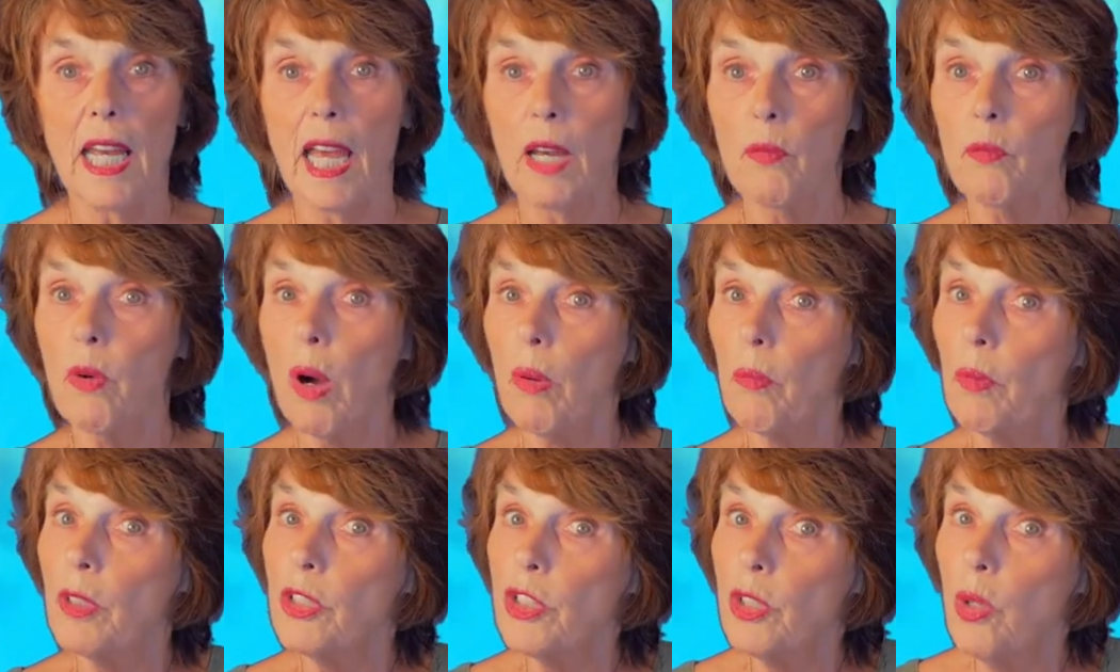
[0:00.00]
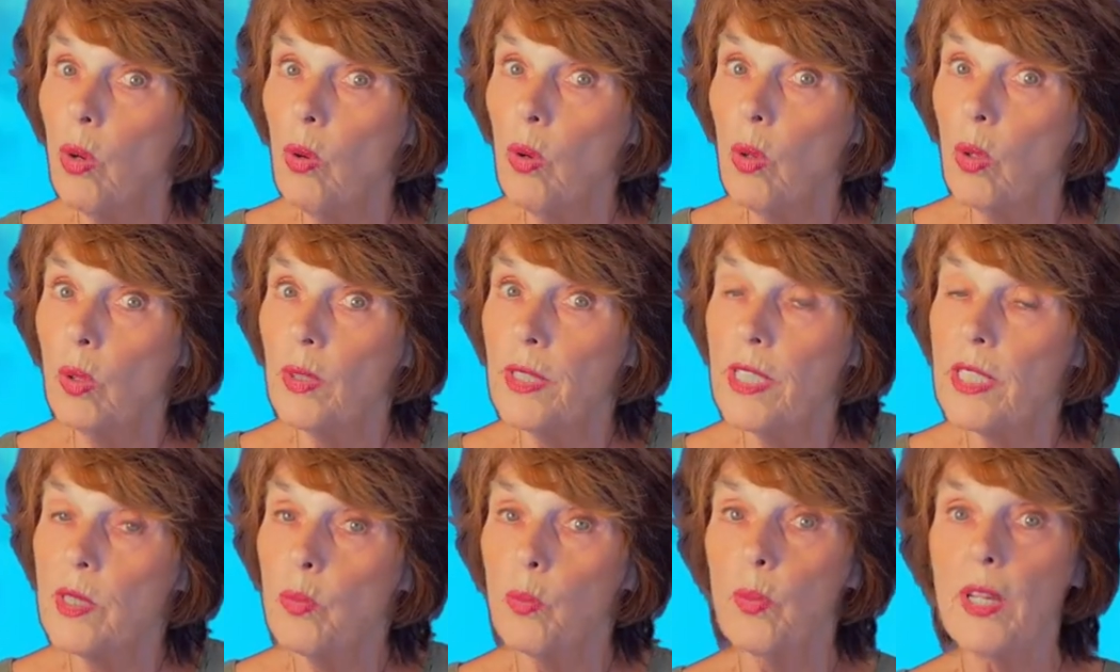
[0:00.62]
And what we're told
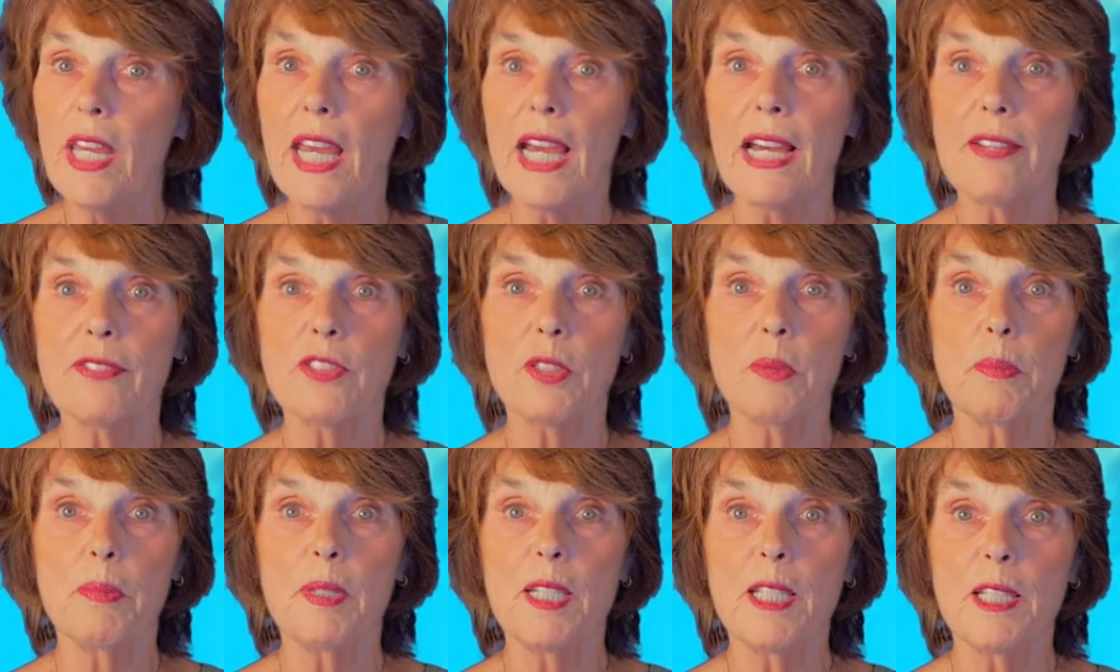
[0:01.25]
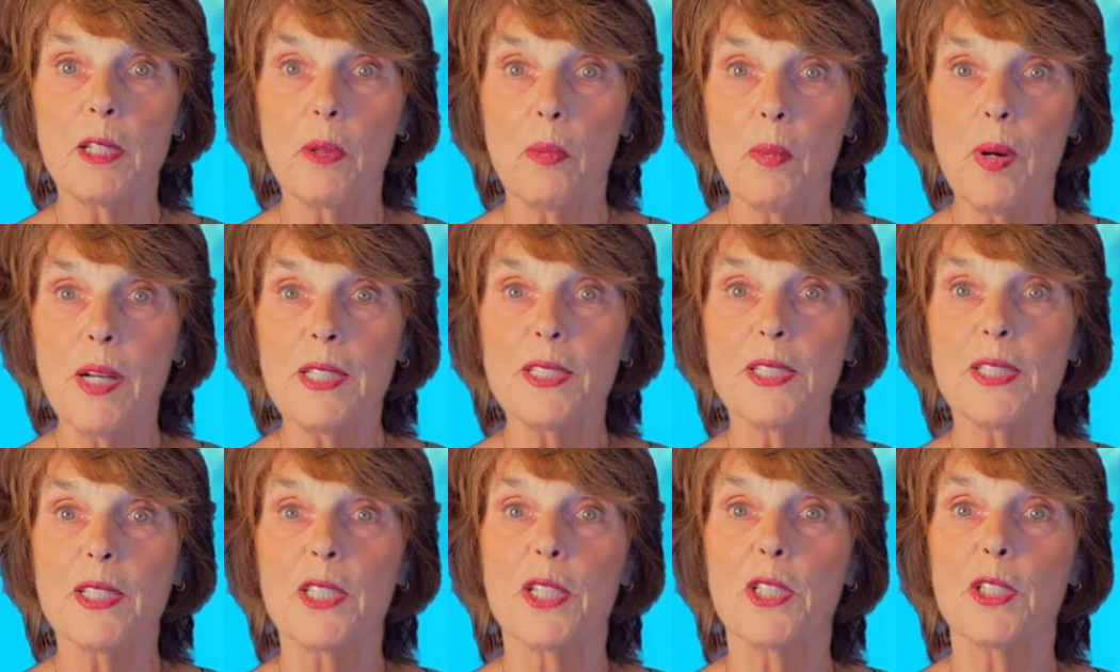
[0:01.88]
is we have to be the
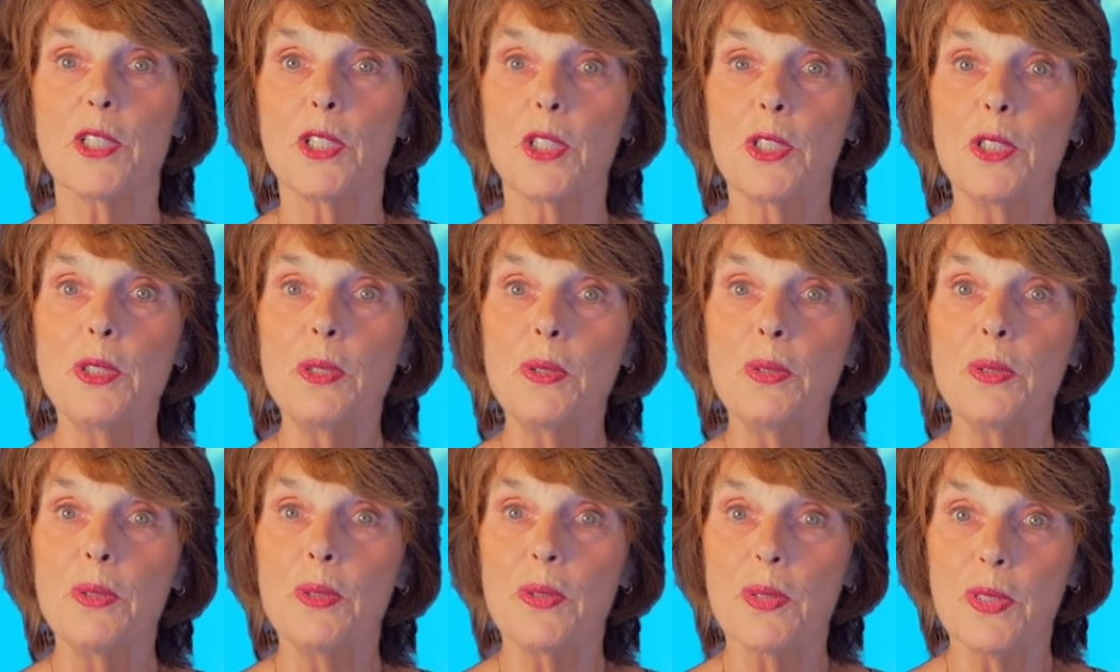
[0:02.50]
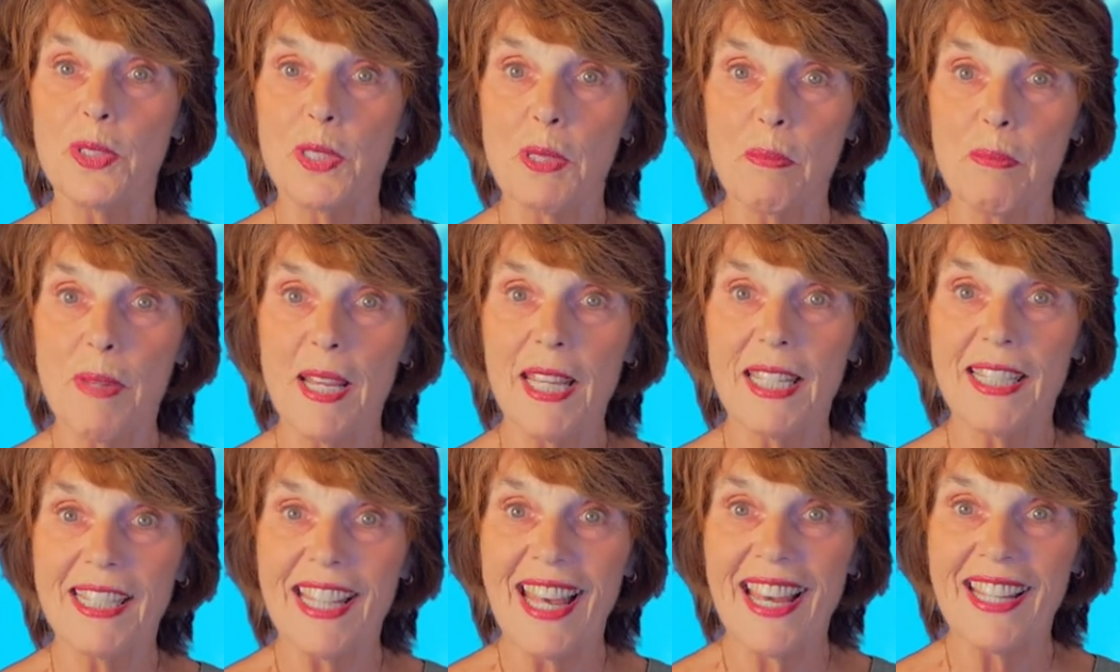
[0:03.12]
ones that choose to
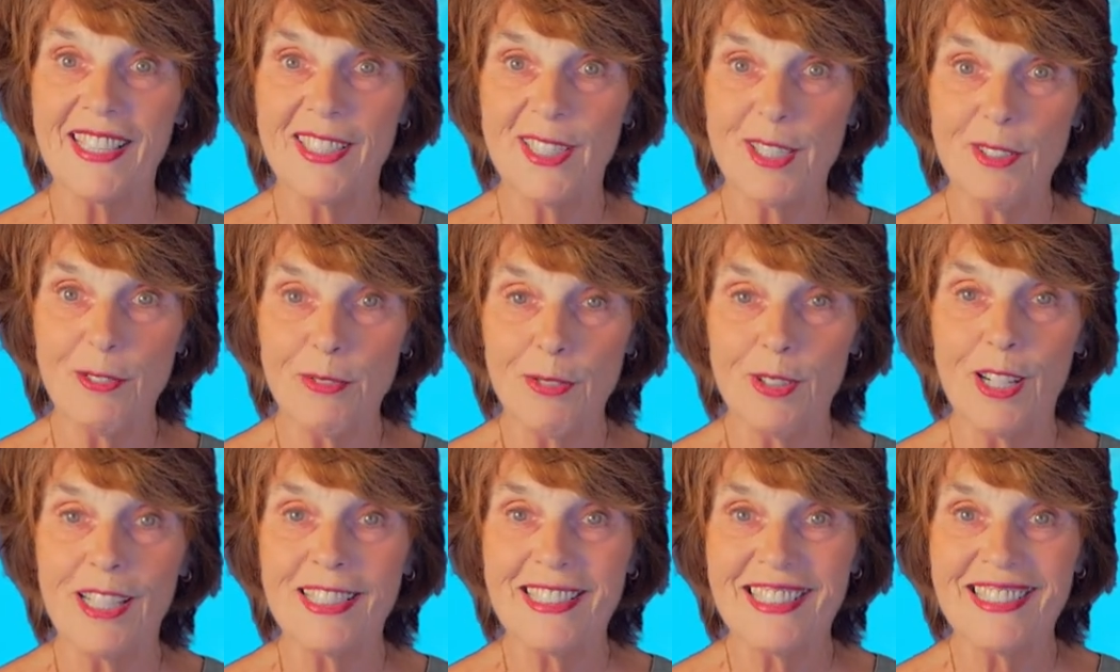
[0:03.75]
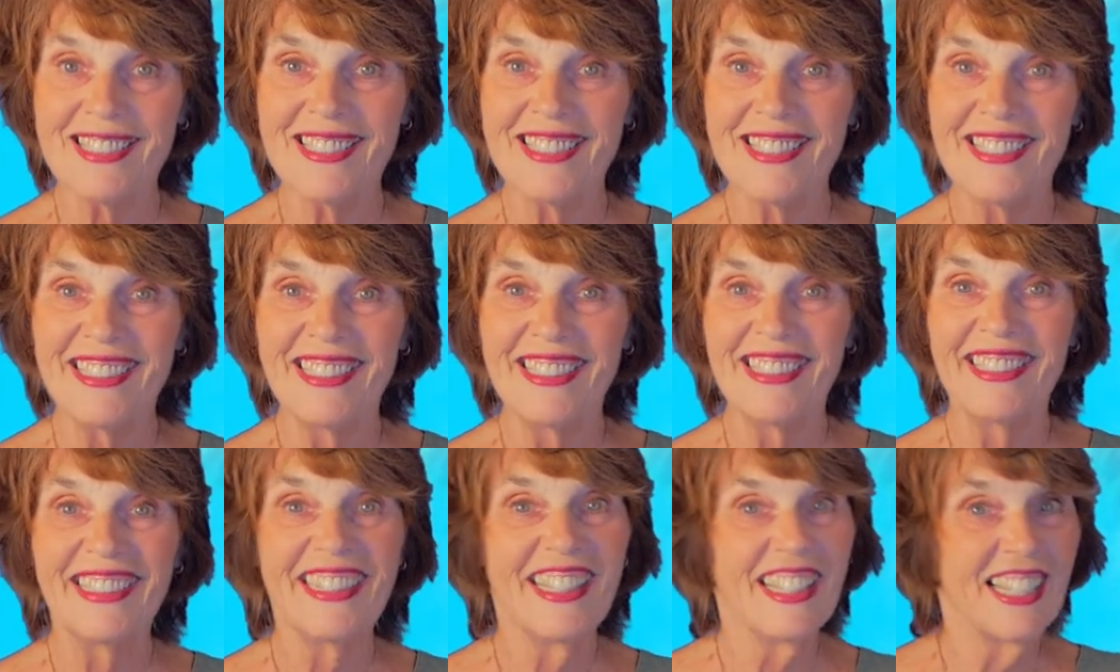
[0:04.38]
make that difference,
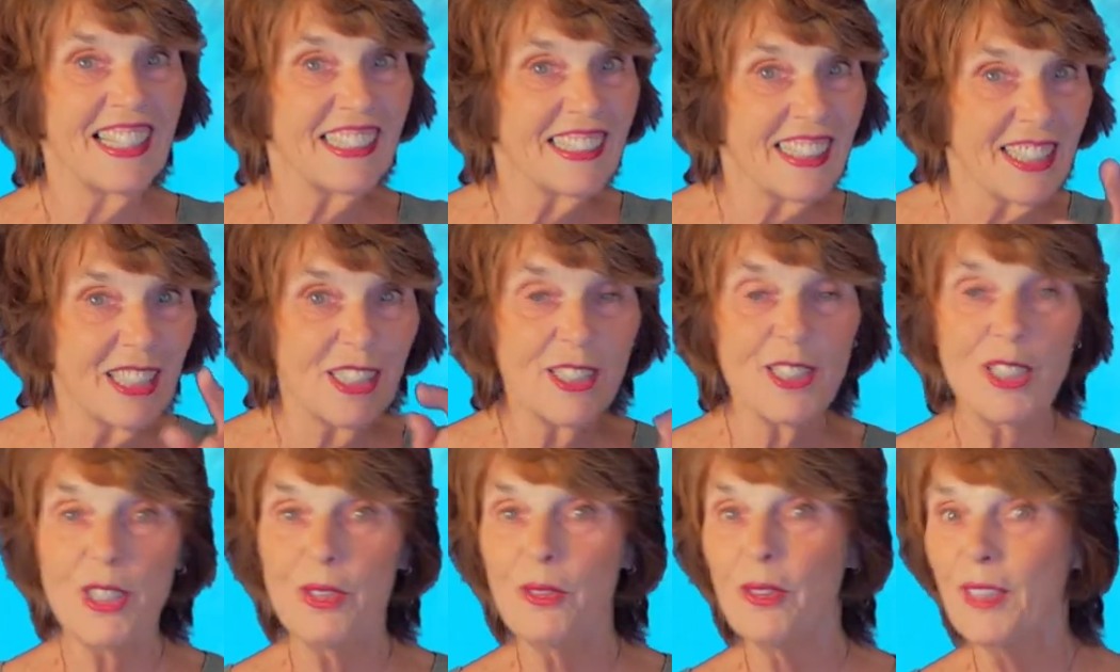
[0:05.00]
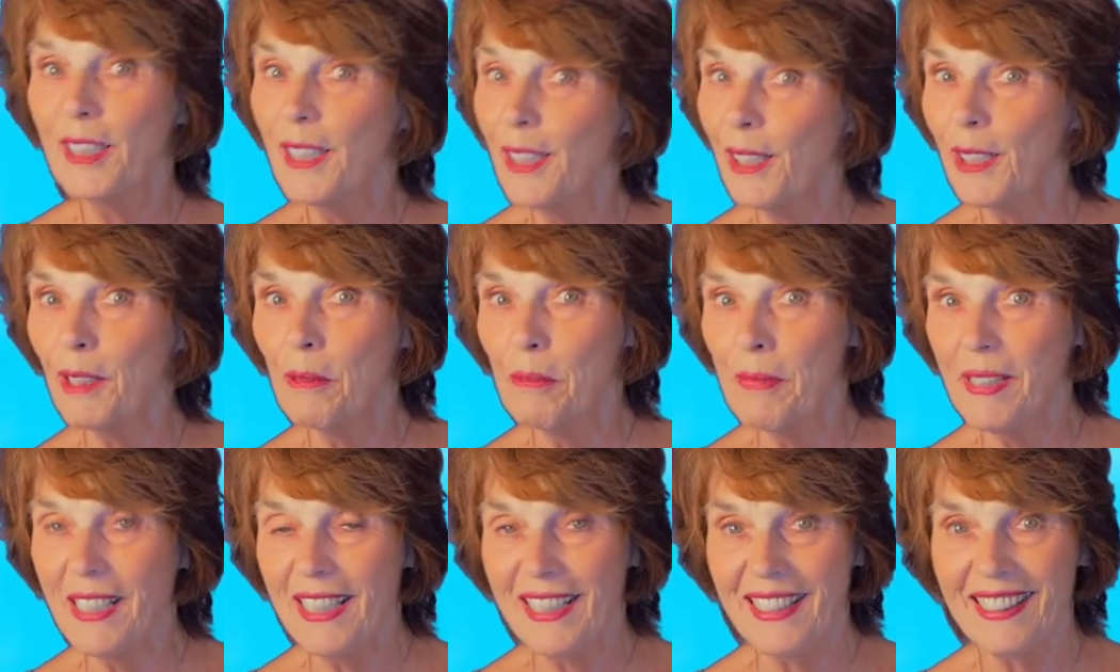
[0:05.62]
little you and little
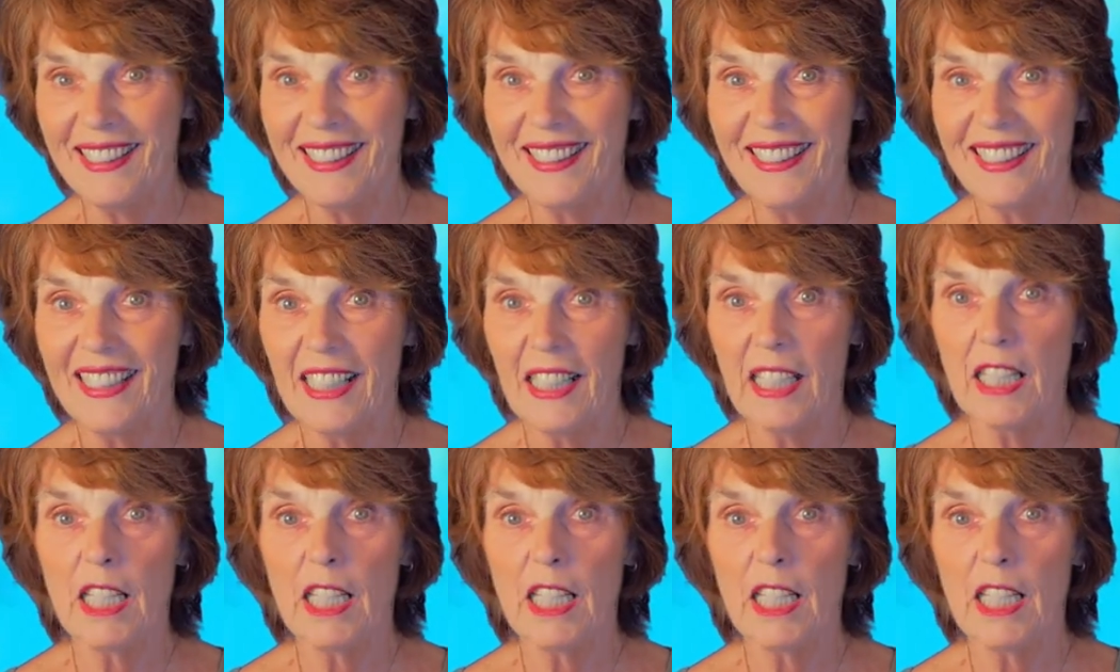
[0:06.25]
me.